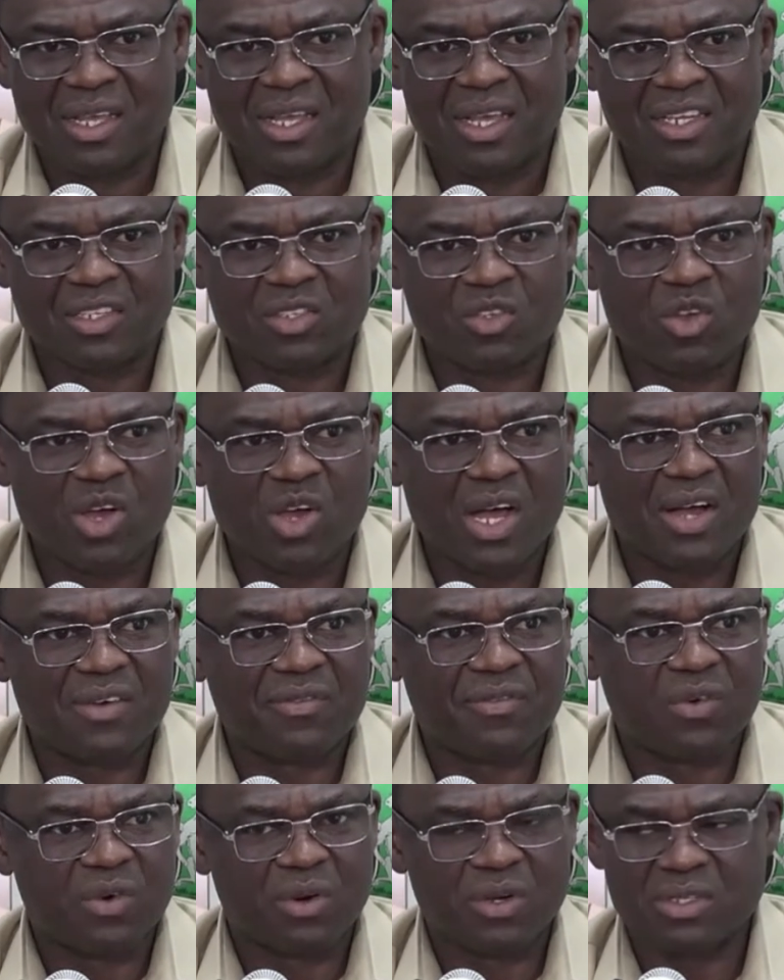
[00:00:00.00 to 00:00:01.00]
It's not our
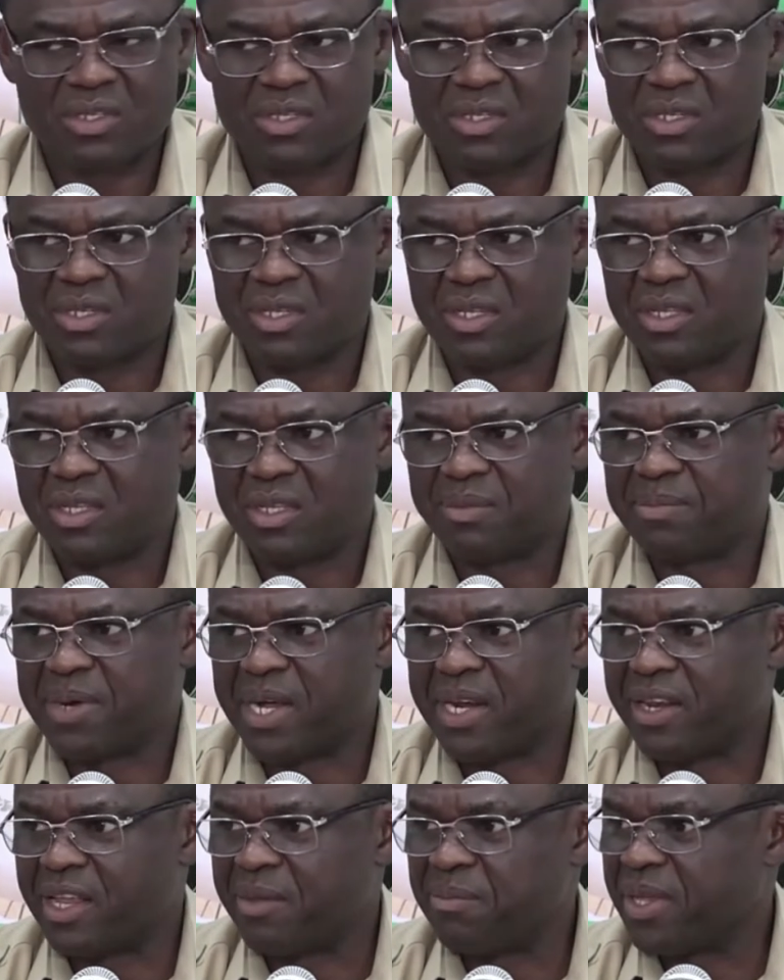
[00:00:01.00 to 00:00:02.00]
fault.
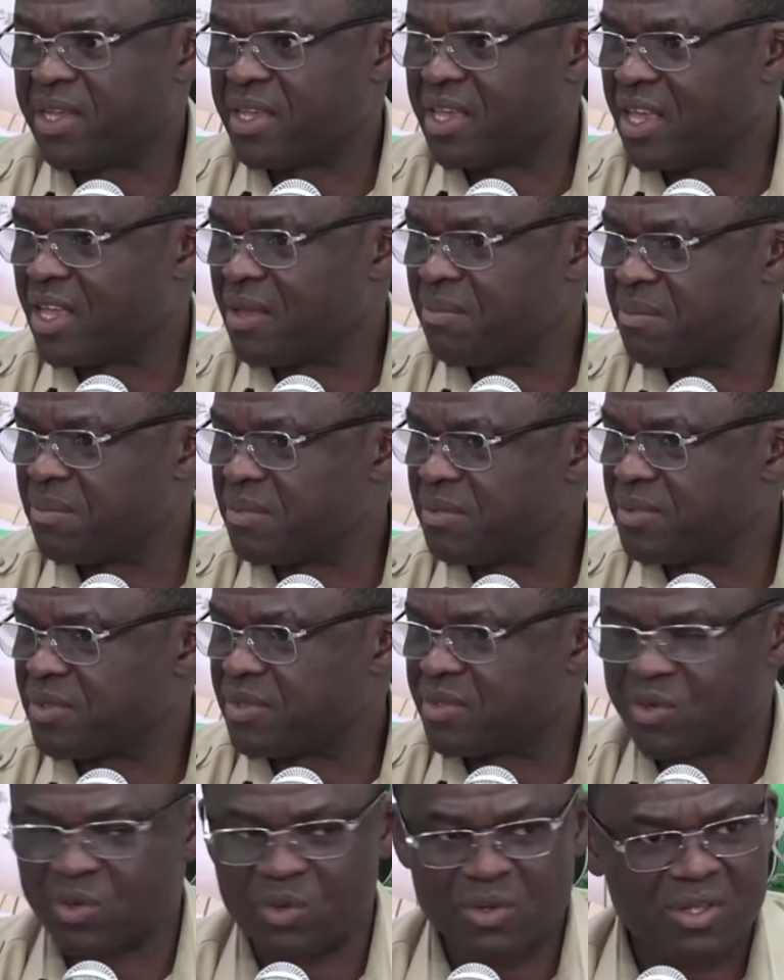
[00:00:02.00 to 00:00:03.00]
Pandemic came,
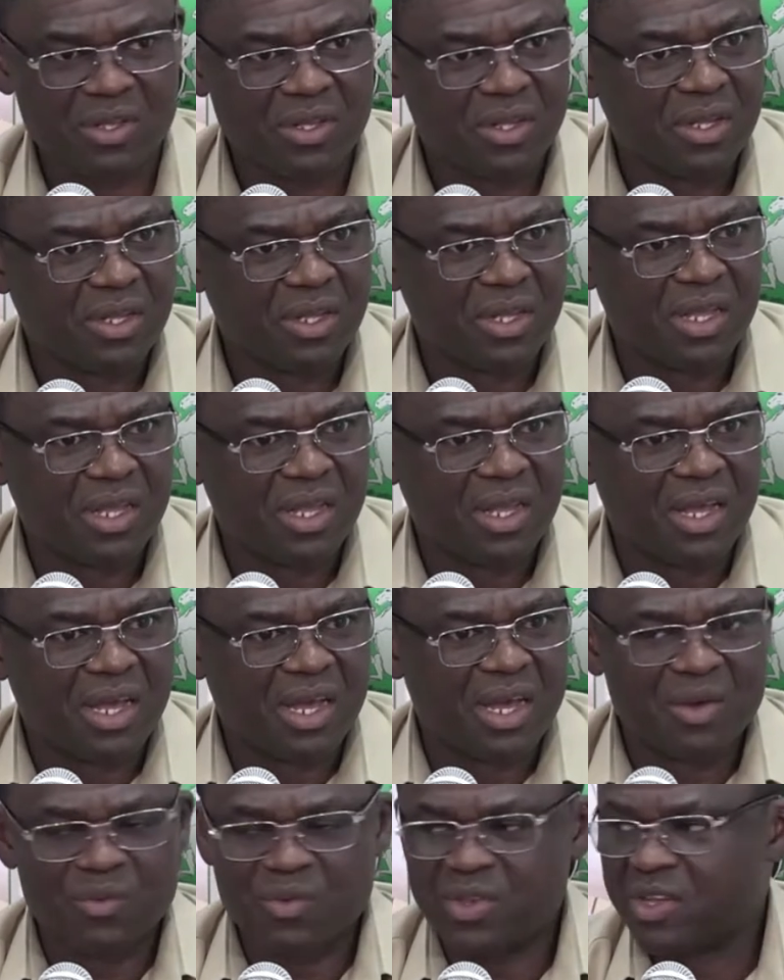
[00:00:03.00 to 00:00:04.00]
stroke,
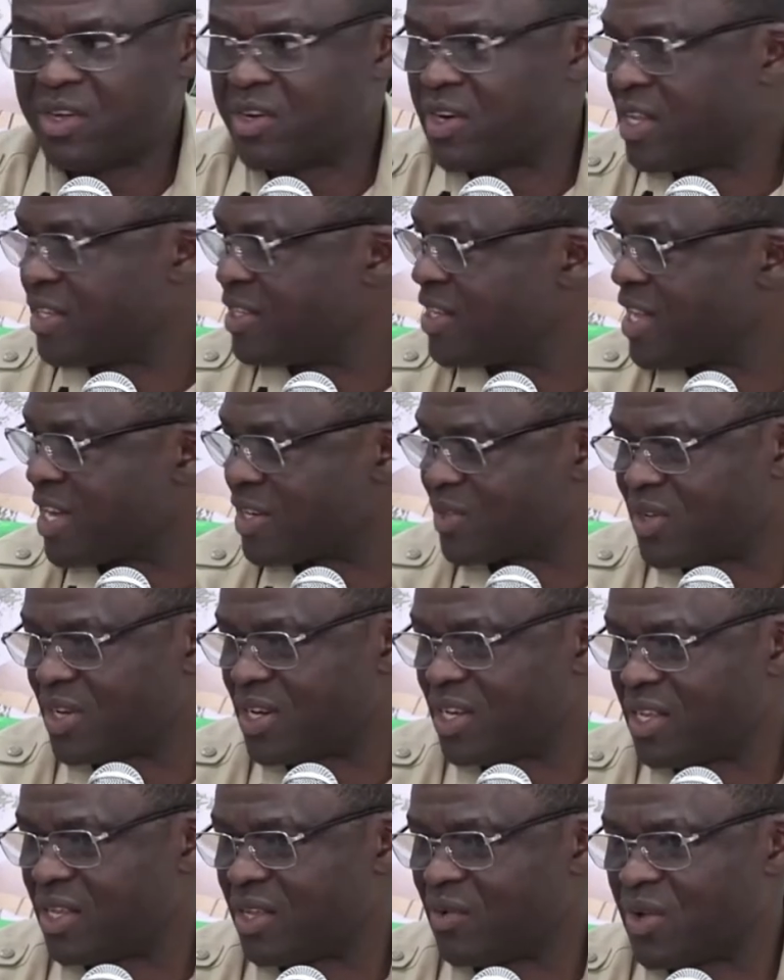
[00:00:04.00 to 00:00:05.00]
and we don't
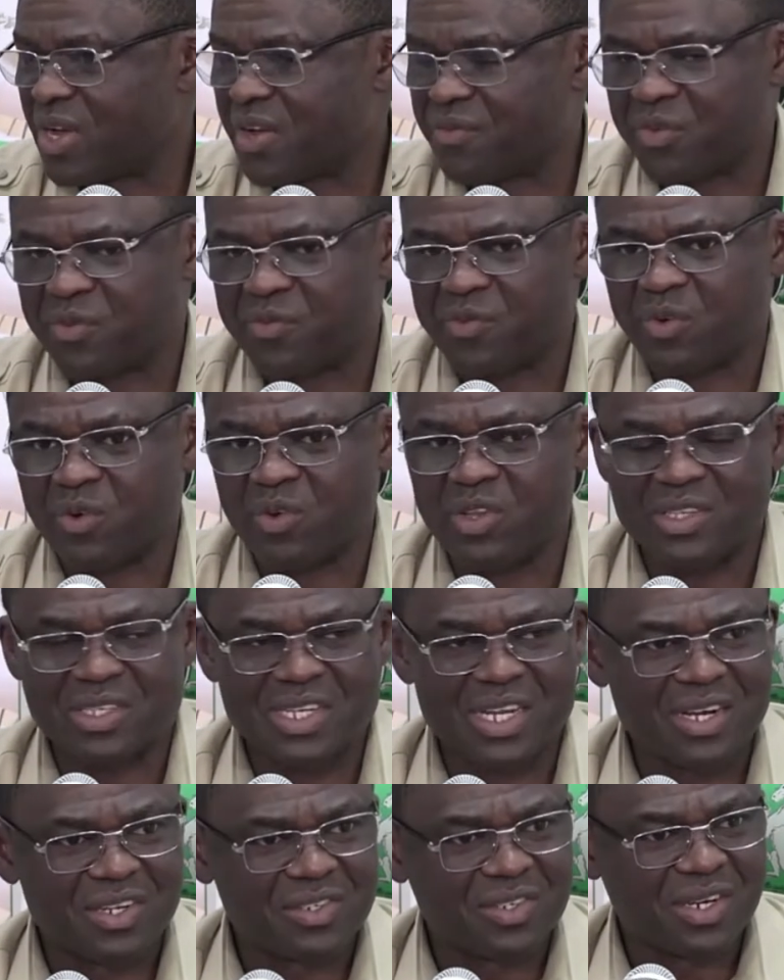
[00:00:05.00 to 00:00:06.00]
actually, we have to follow
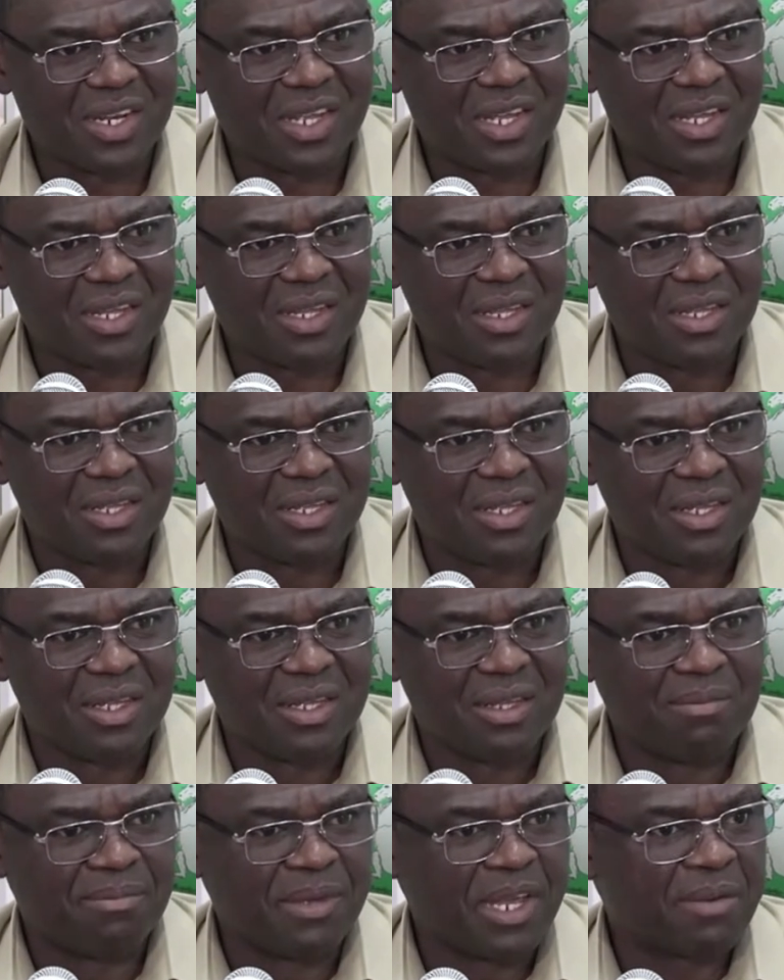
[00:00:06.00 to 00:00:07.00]
international
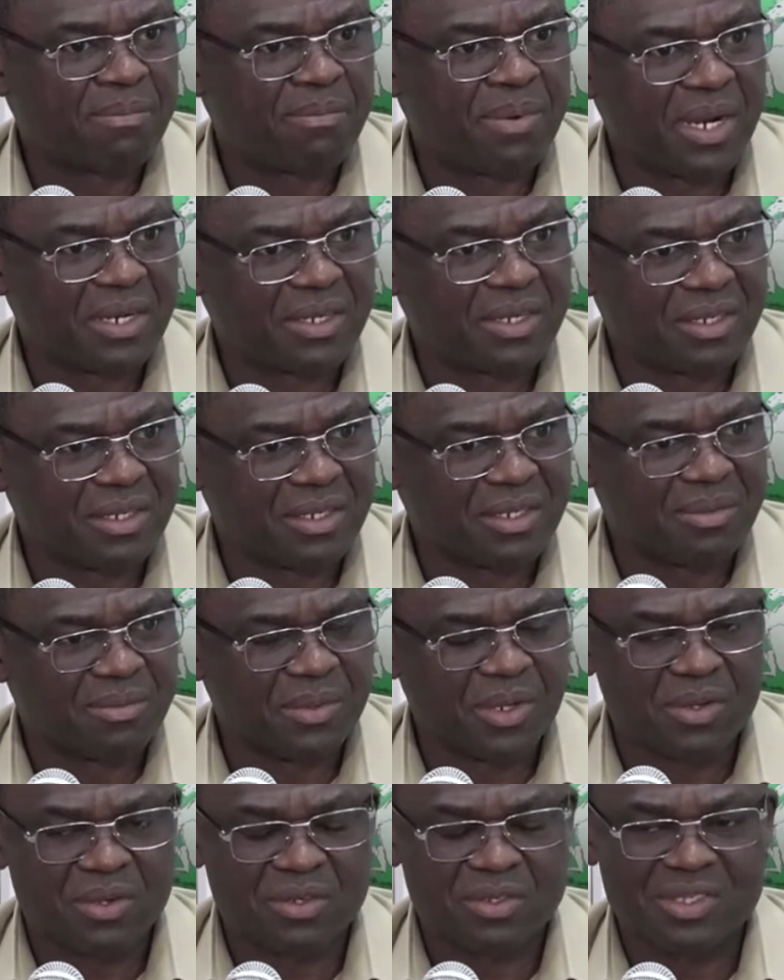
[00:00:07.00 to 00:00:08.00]
best practice
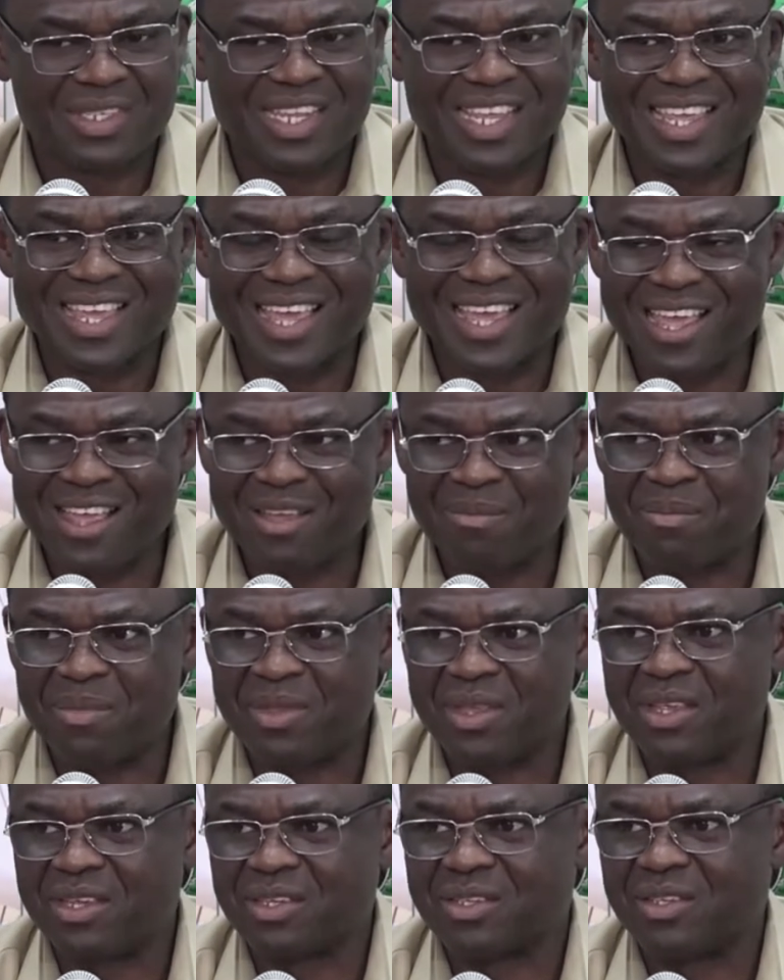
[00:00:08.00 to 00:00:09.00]
because the
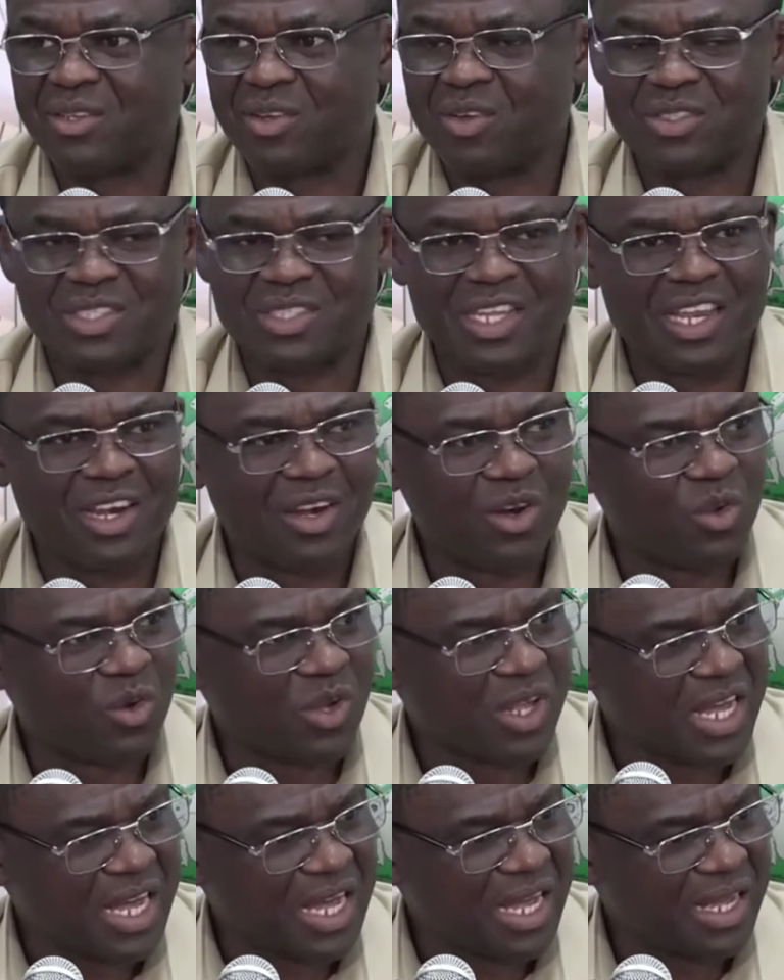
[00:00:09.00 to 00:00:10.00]
game is not a
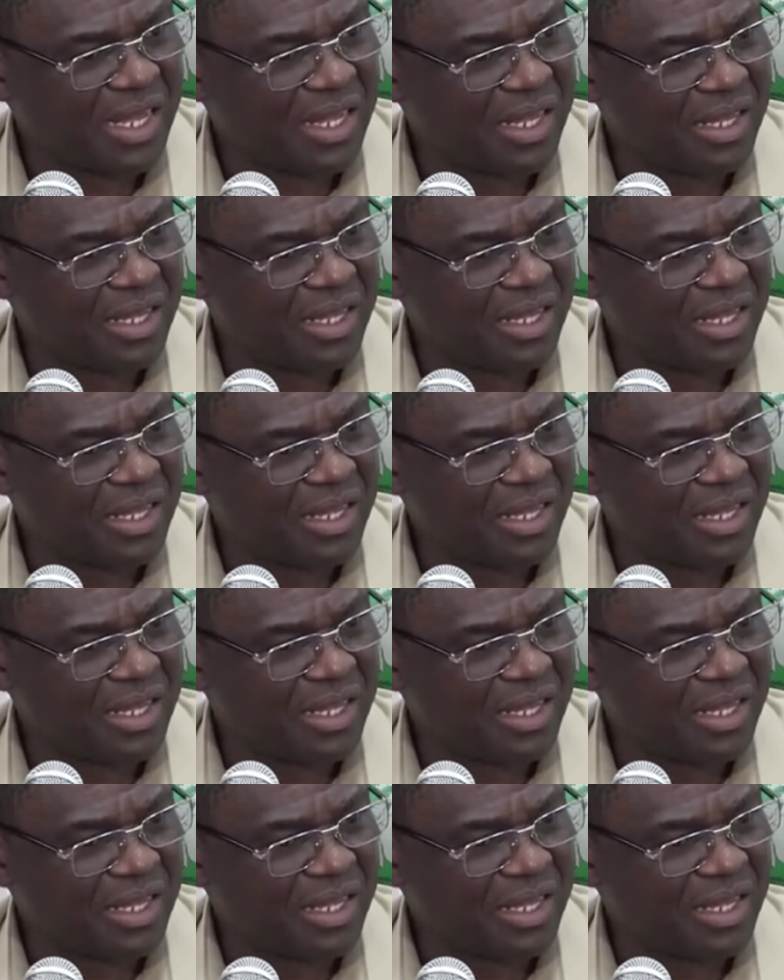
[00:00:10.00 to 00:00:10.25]
local